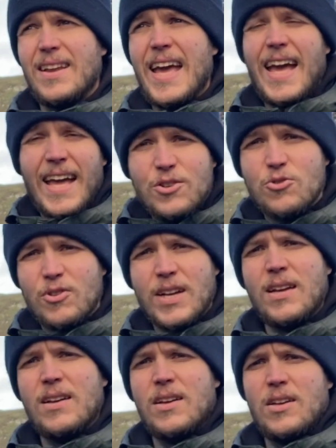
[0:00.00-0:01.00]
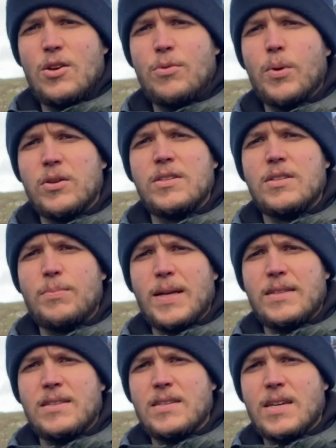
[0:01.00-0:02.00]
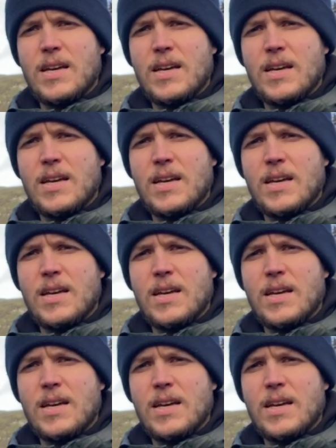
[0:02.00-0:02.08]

hindering your body's ability to